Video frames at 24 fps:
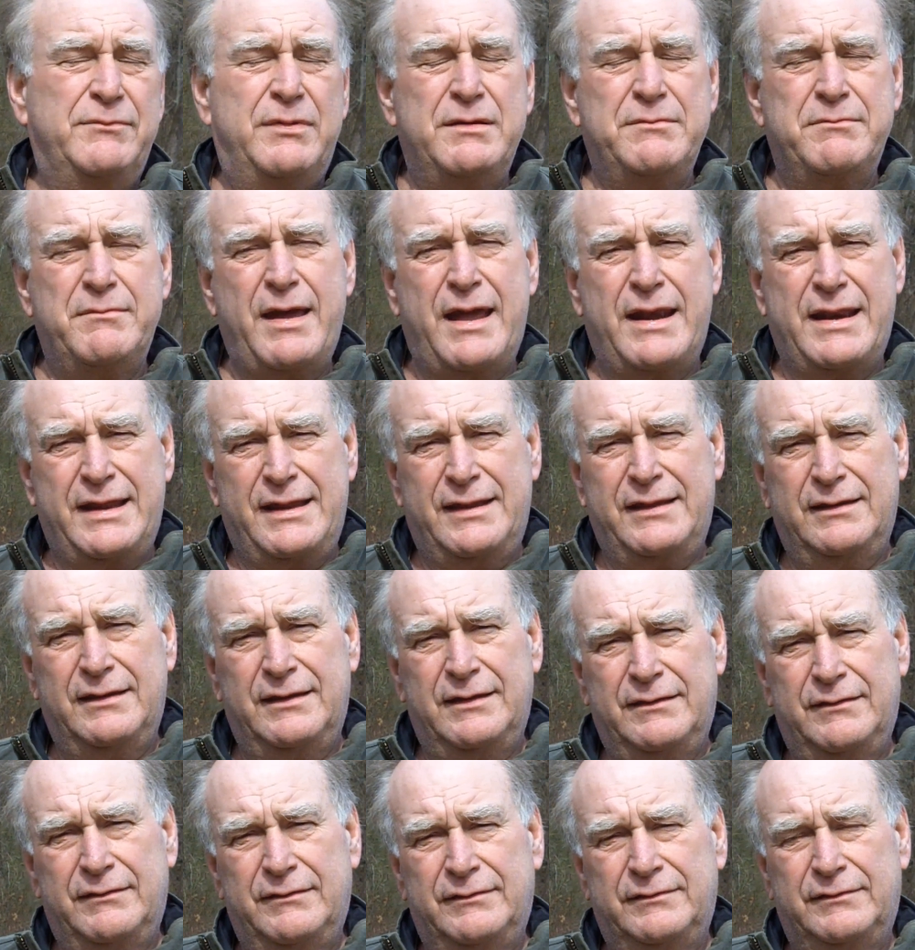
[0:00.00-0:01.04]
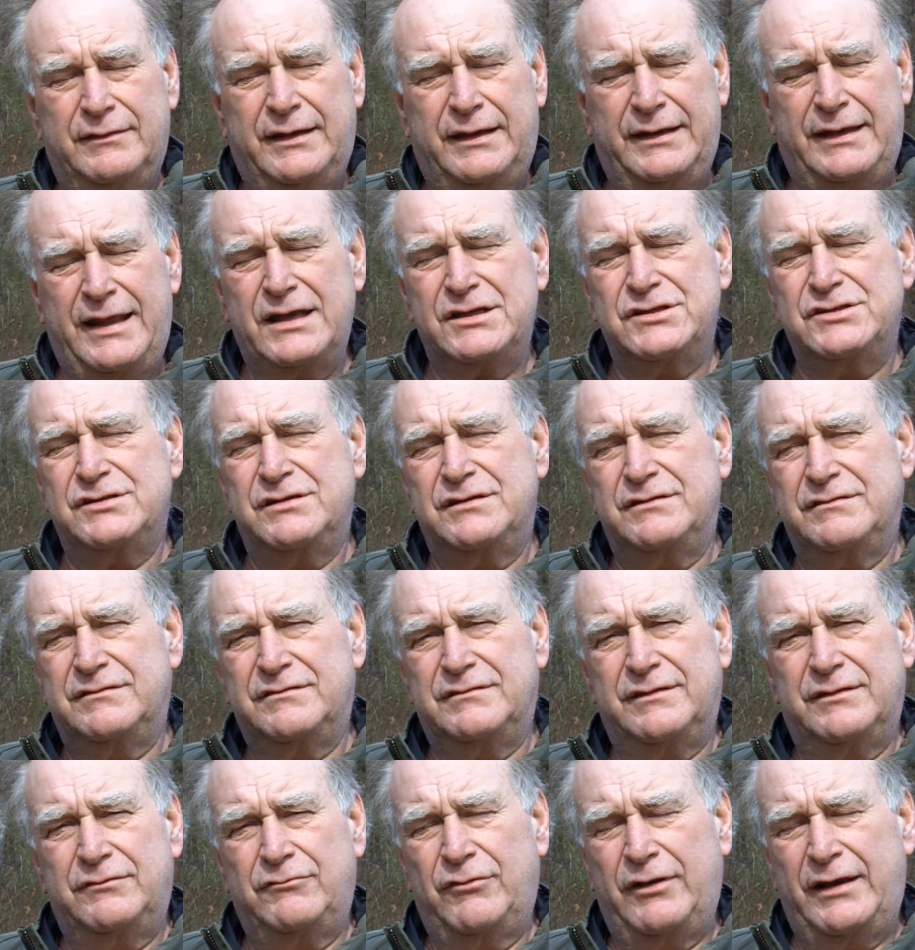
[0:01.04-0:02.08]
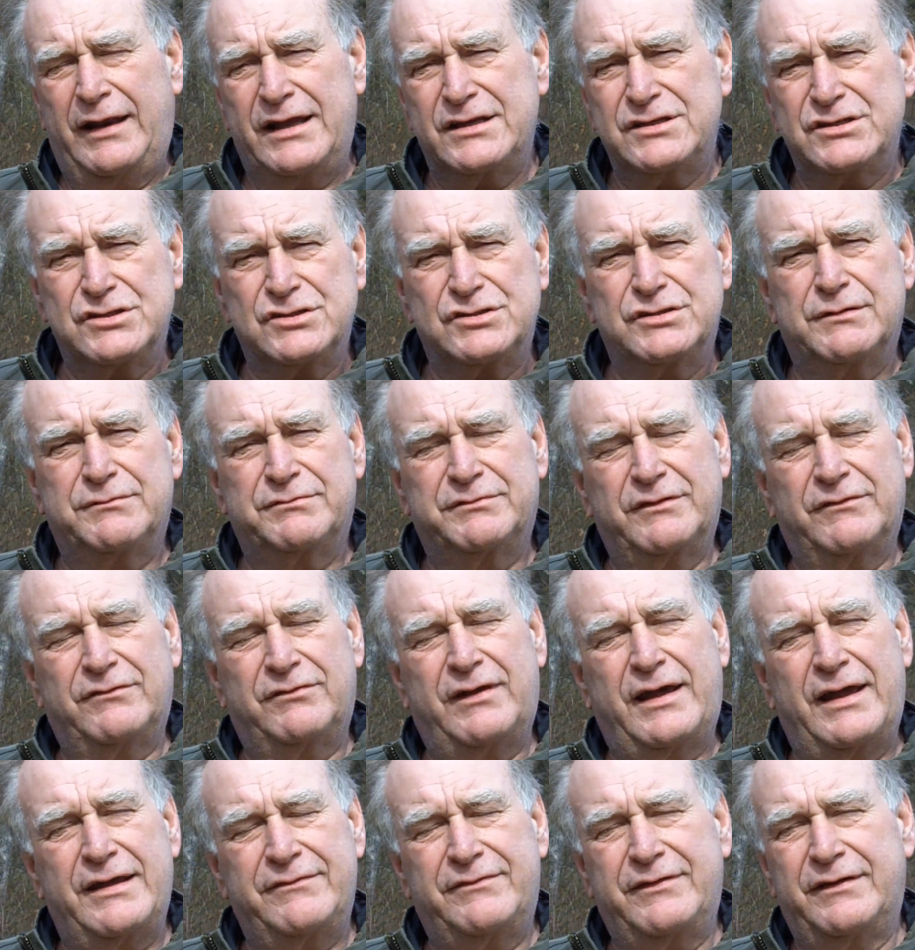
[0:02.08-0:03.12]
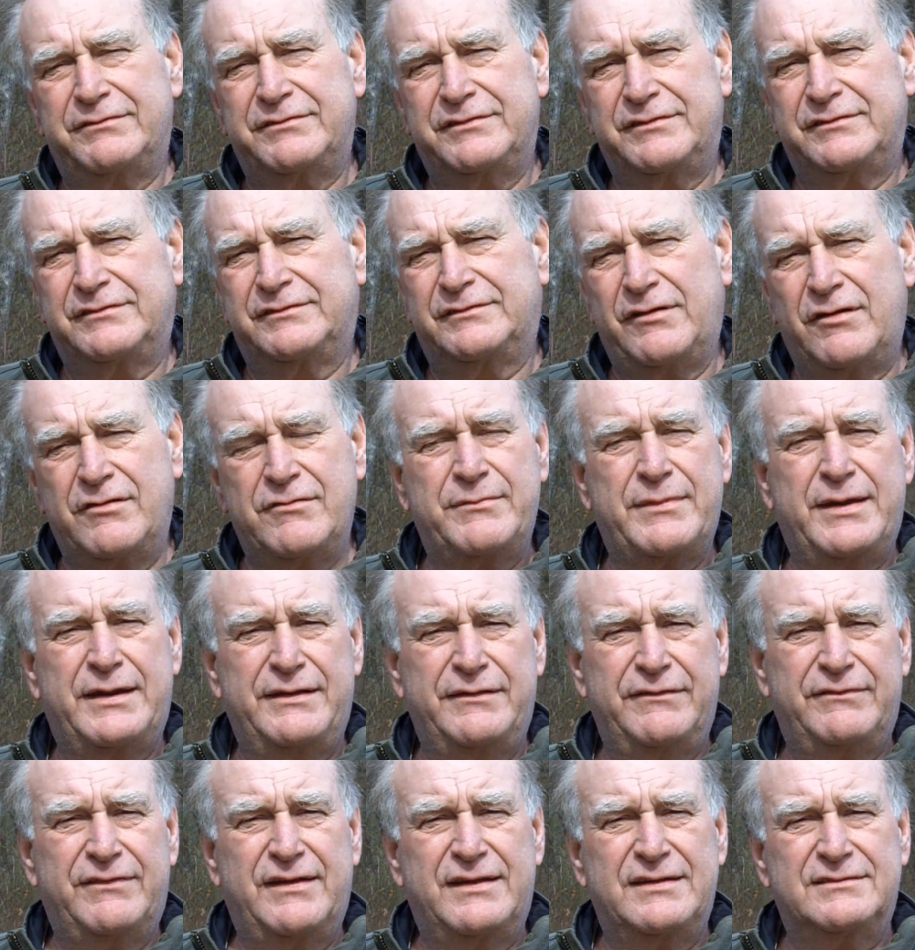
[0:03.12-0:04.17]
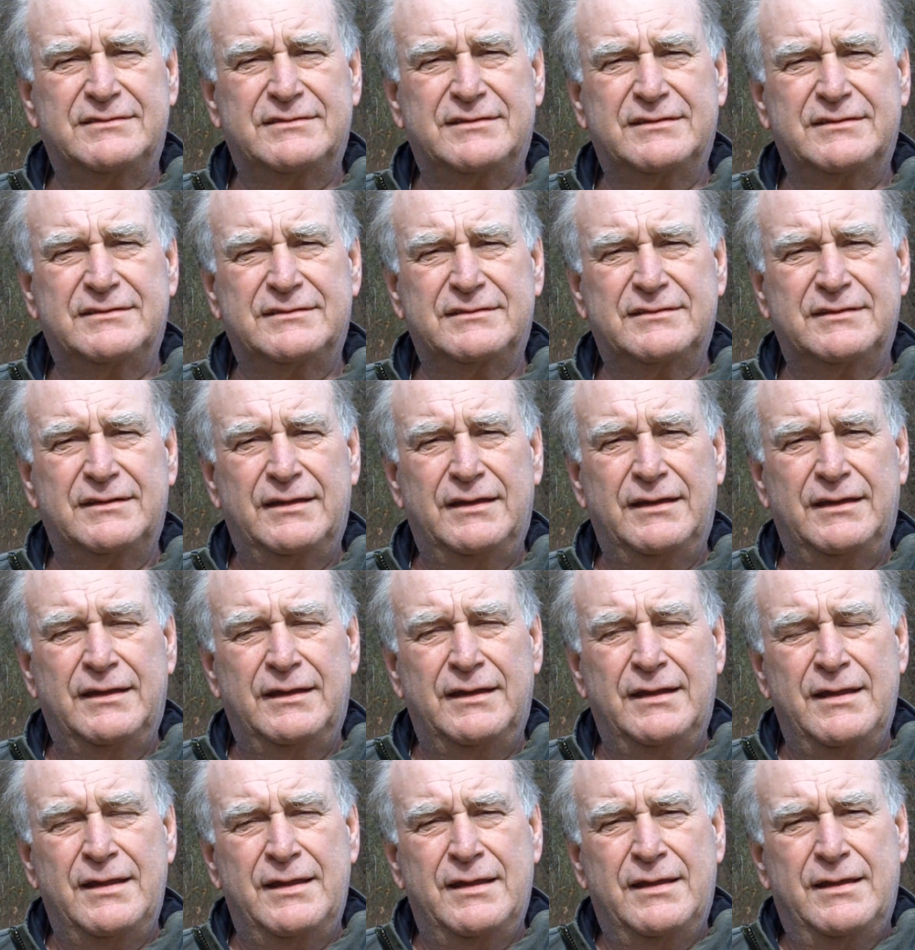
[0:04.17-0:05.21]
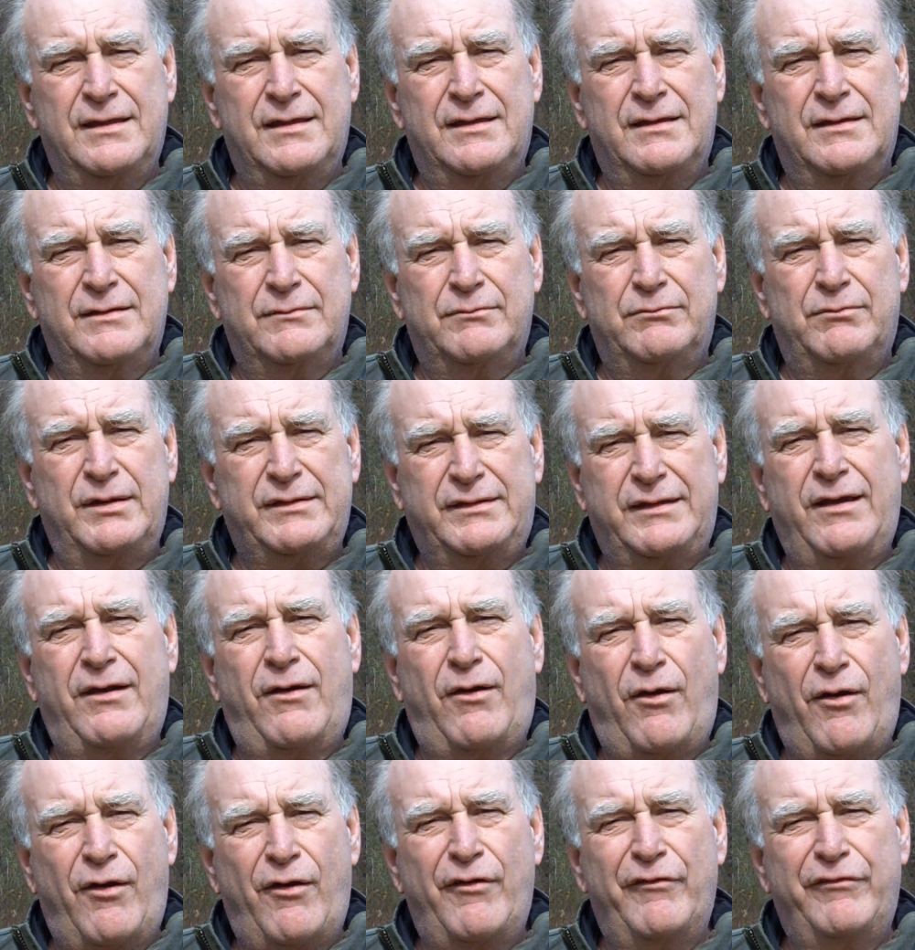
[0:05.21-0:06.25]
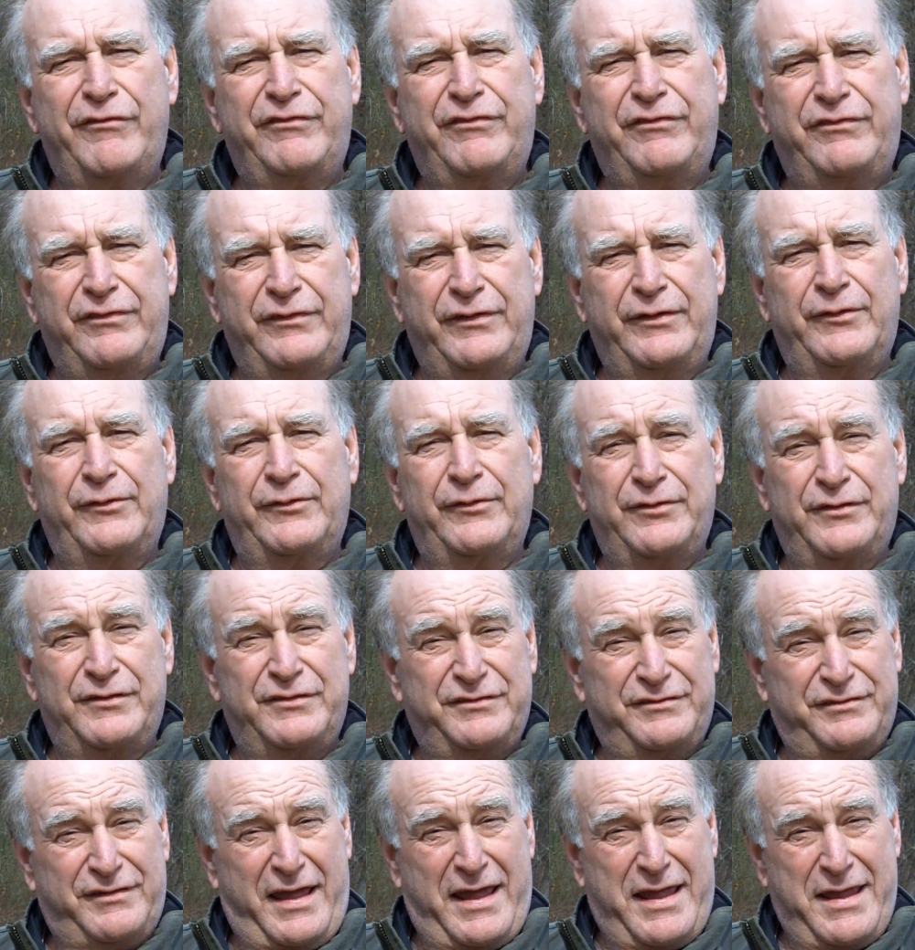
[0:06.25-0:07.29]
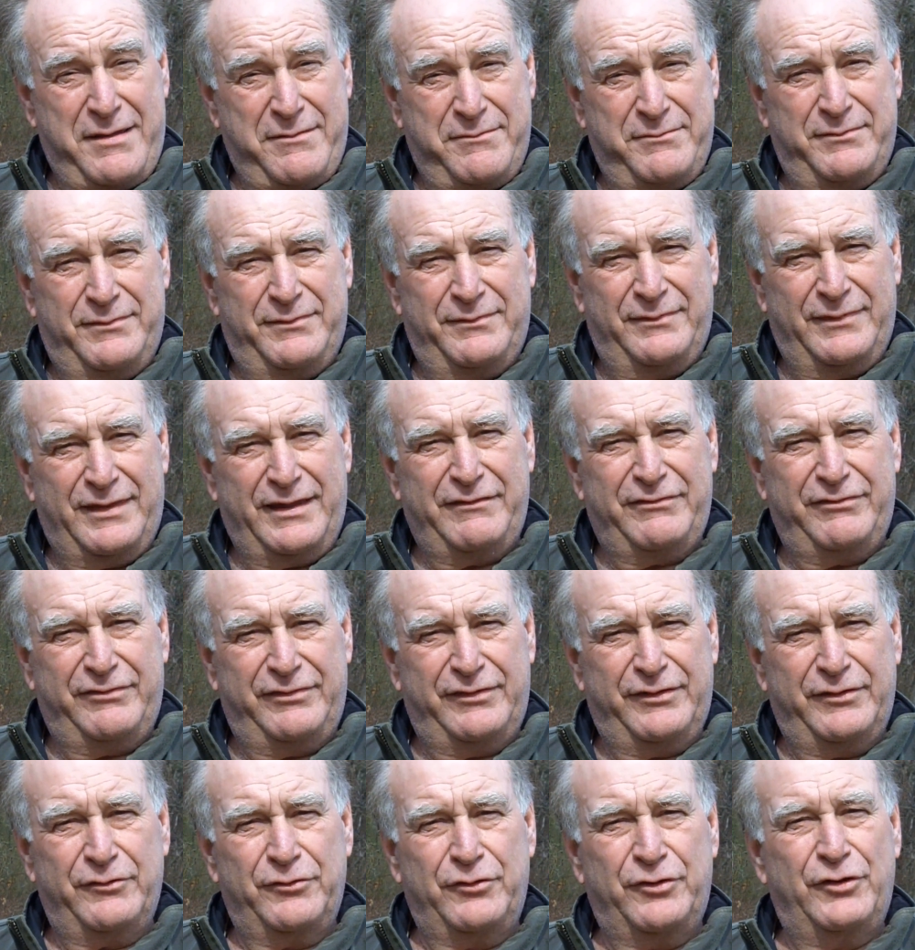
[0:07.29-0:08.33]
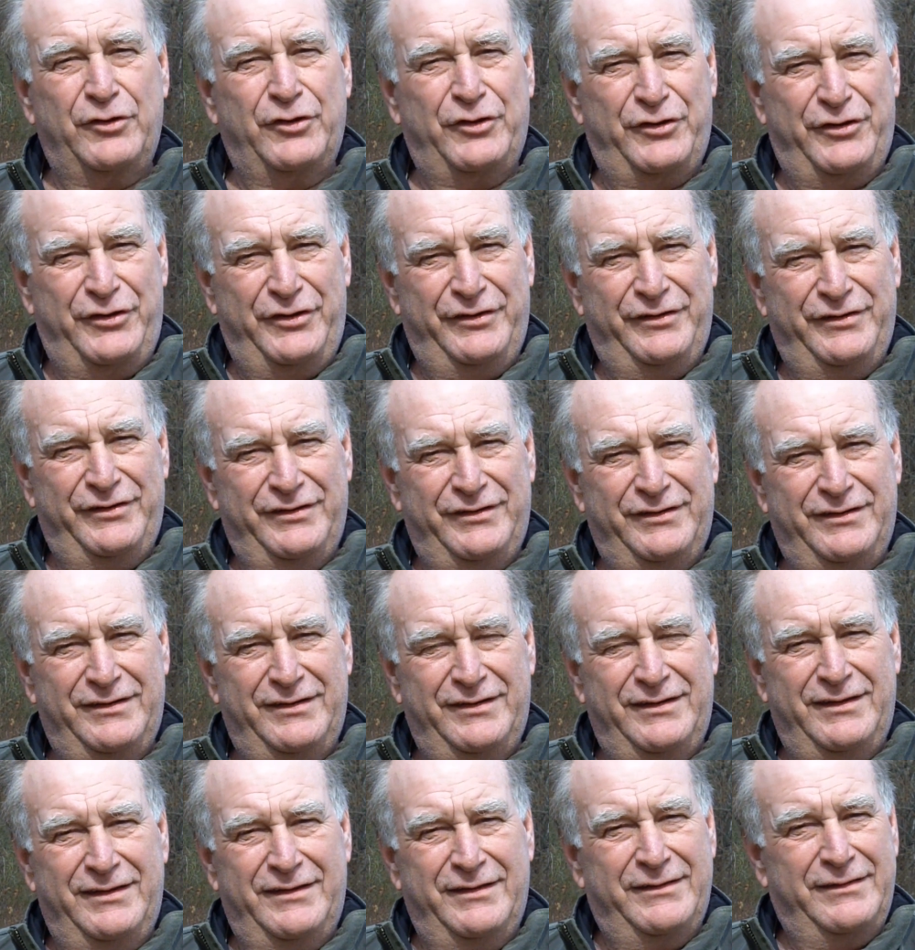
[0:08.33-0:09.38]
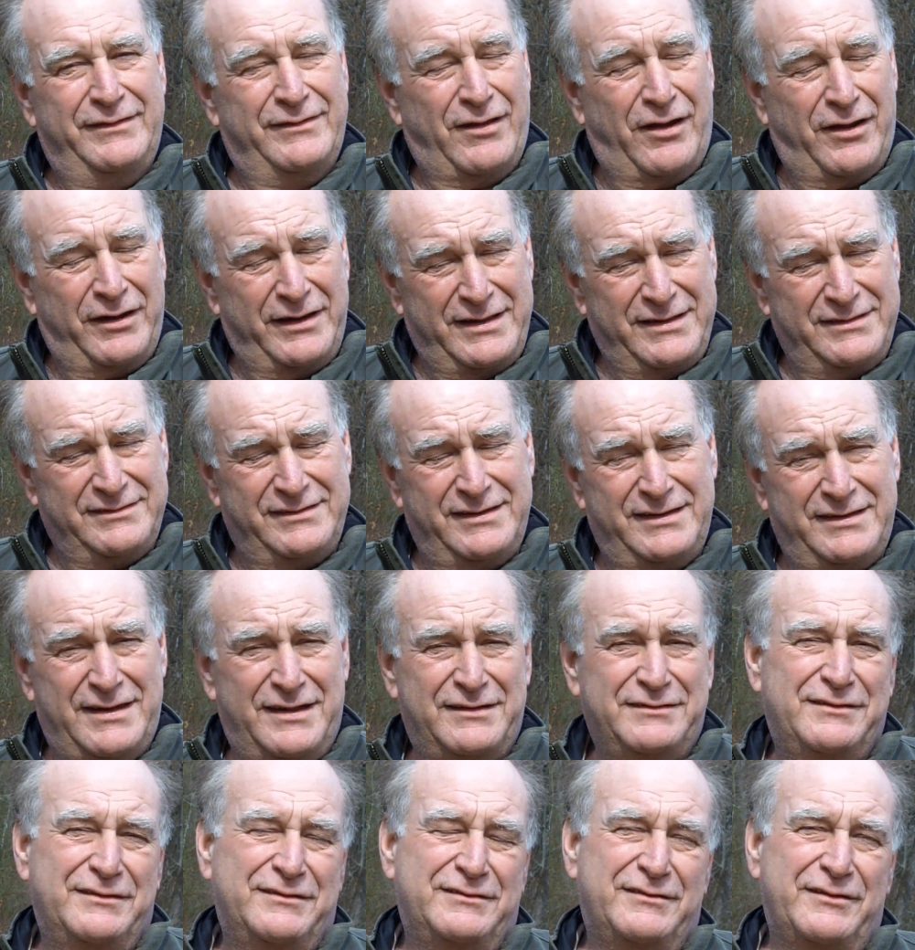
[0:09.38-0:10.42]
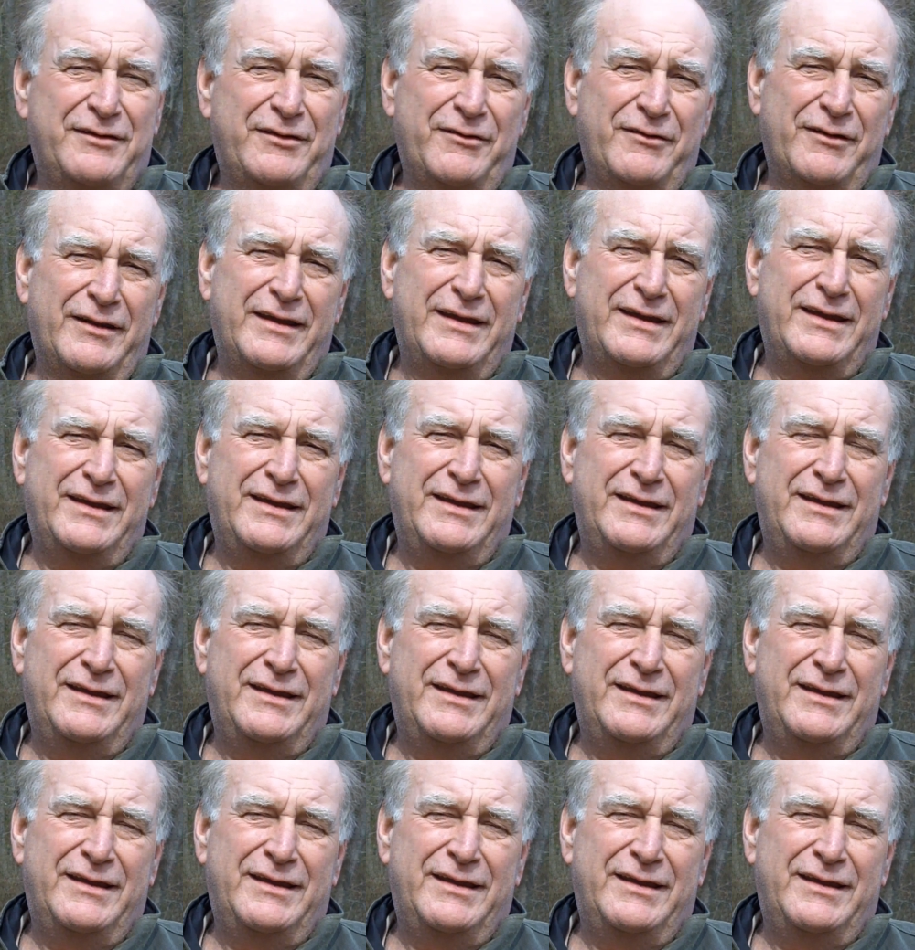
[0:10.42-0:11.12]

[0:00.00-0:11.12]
can be many, connections and relationships of life have so many faces, but they all feel the same. They feel good. Not easy necessarily,